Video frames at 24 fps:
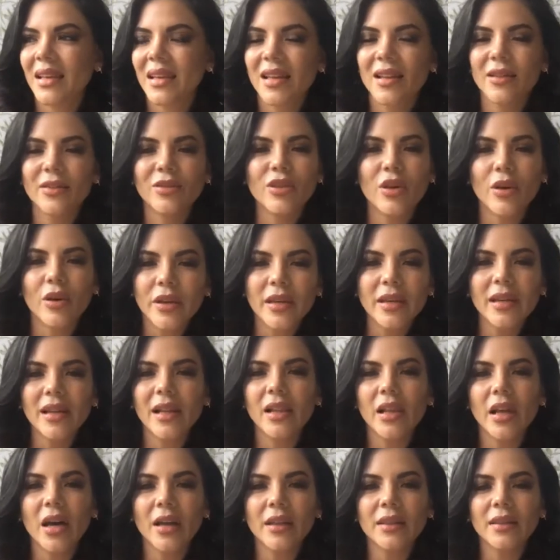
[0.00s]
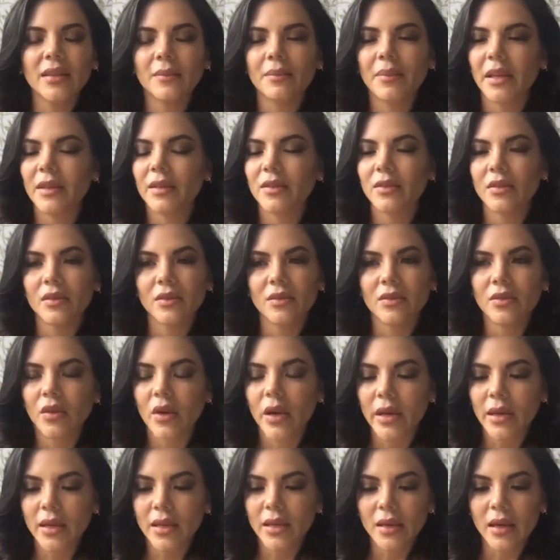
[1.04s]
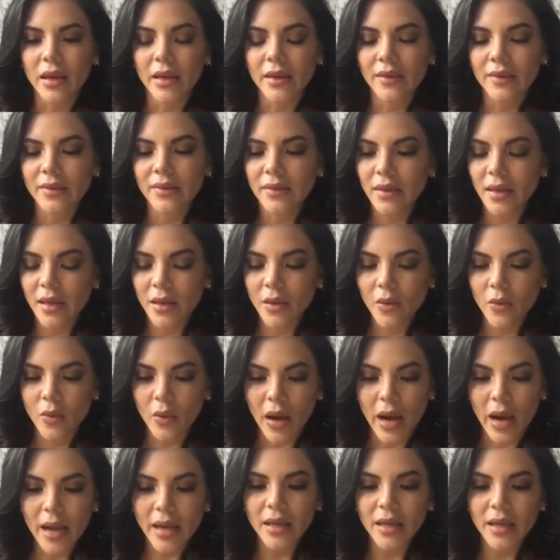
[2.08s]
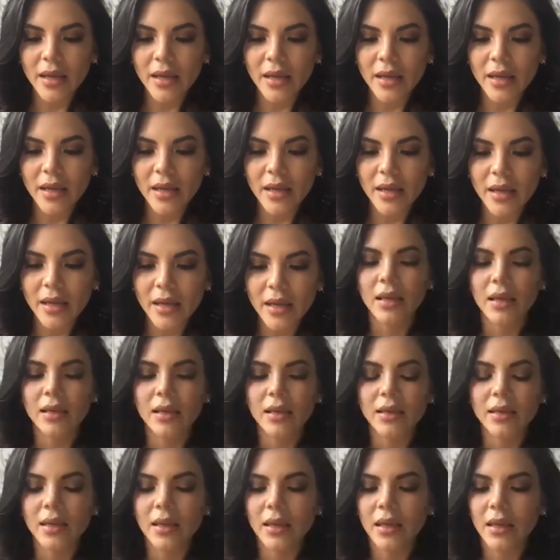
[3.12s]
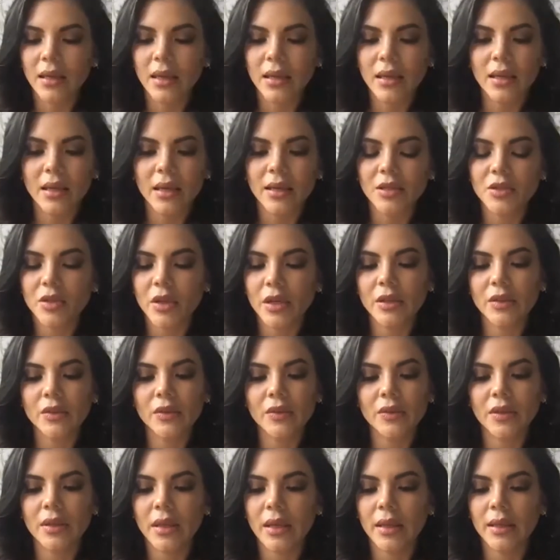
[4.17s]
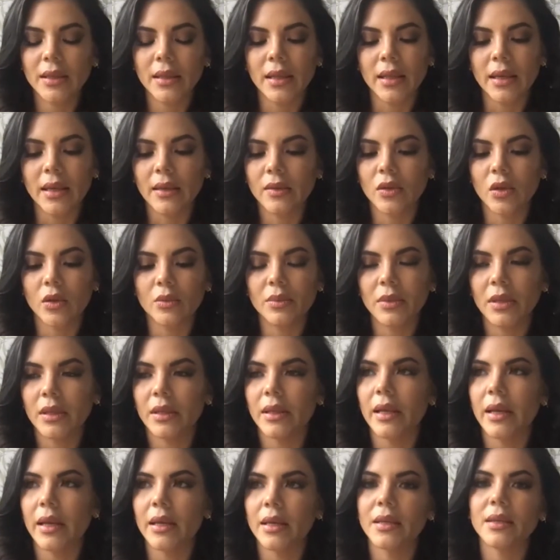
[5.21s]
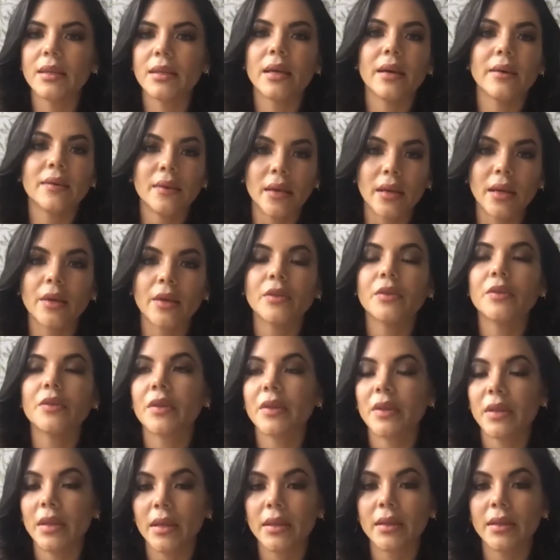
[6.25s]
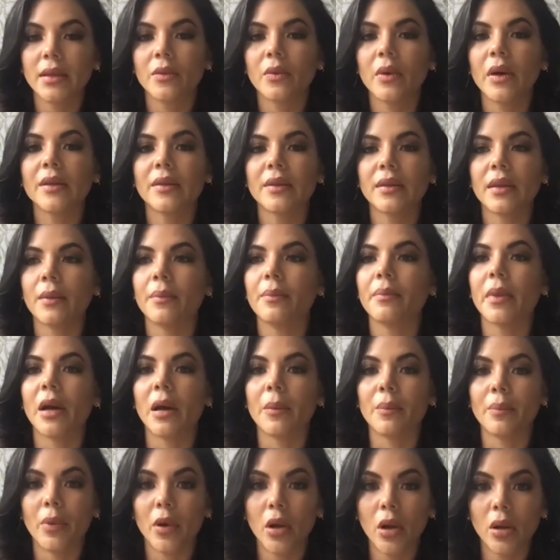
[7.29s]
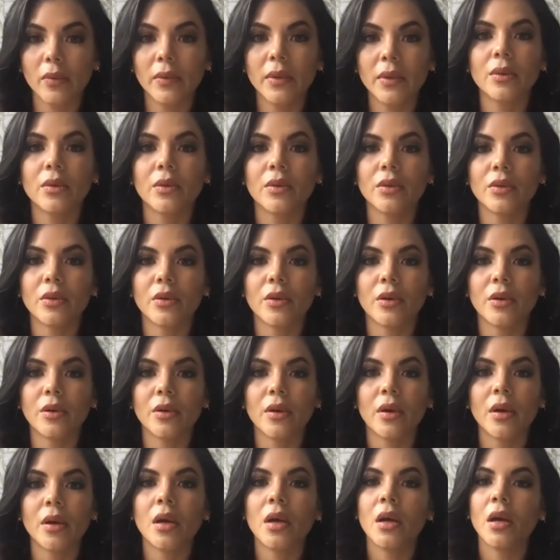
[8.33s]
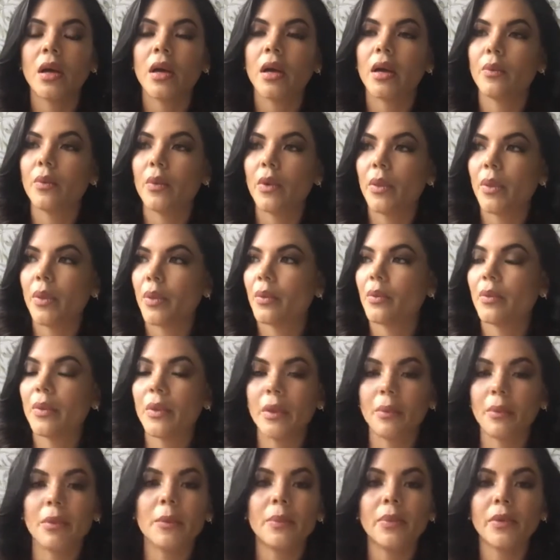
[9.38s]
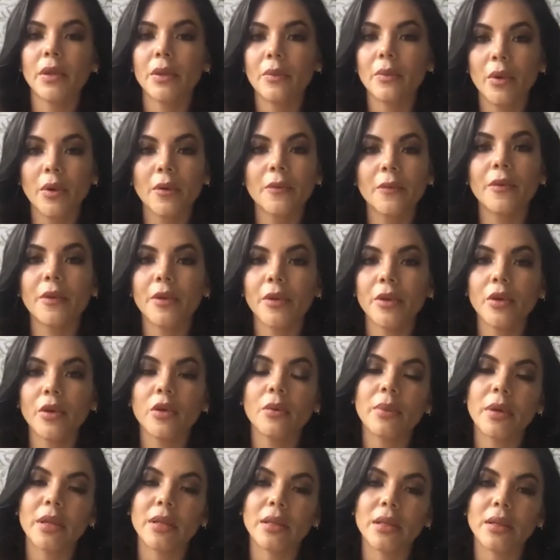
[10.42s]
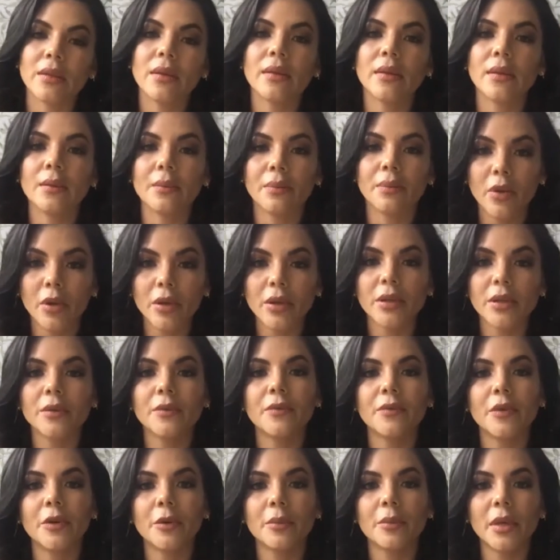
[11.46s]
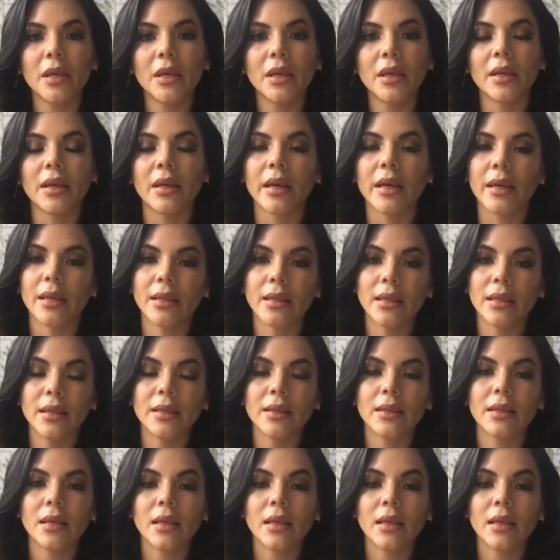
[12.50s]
talking a lot, but so I stay quiet, and then I try to set like something like, yes, I understand there was a problem on your with the people that work for you, but this is important for me, and I need